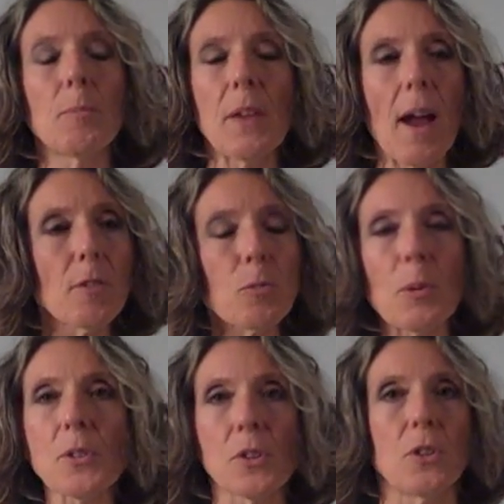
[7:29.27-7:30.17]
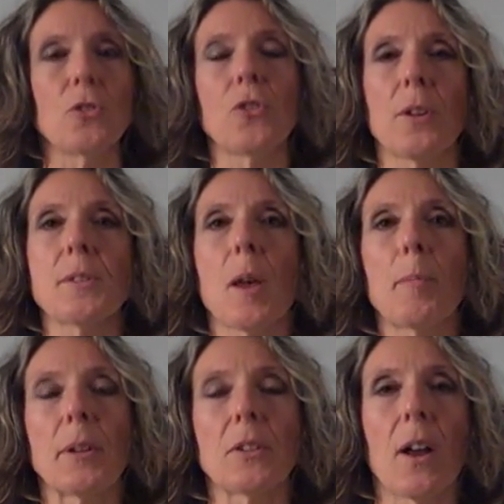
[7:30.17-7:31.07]
the average person who shows
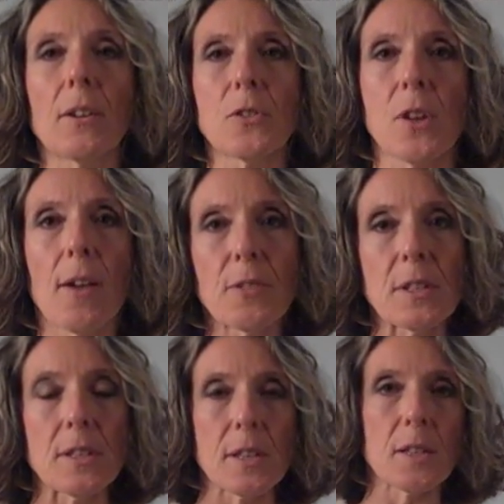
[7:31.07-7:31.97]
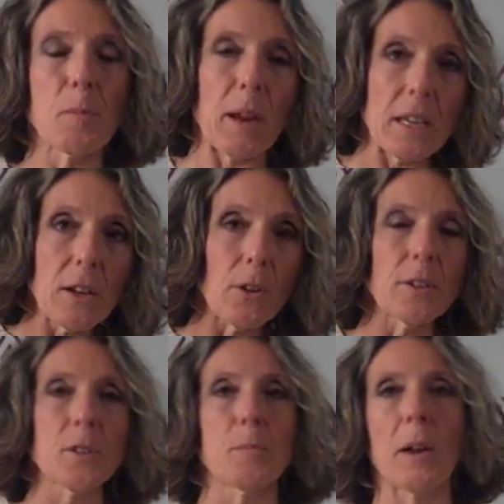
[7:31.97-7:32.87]
up in a doctor's office and says, my knee
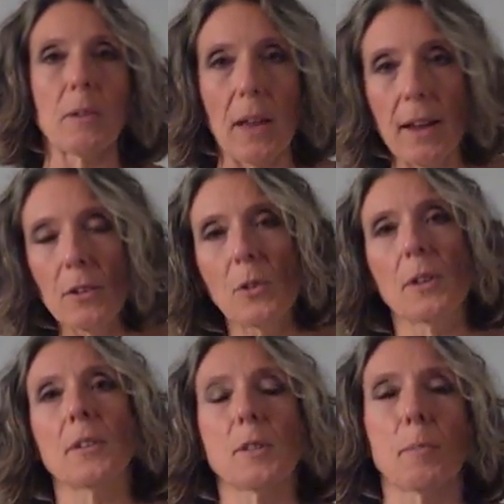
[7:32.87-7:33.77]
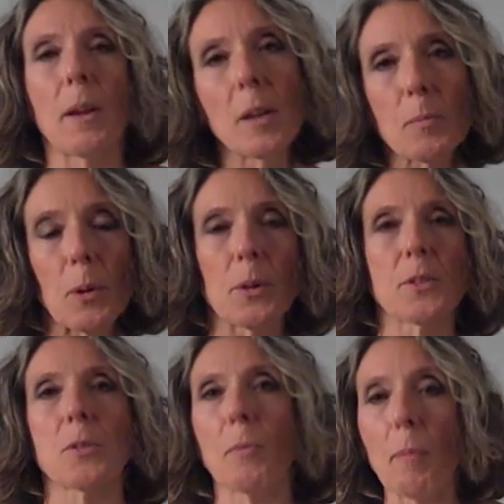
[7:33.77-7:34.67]
hurts, my ankle hurts, my hip
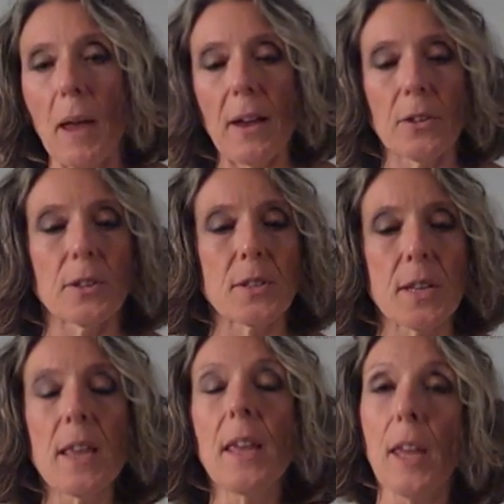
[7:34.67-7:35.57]
hurts, or my back hurts,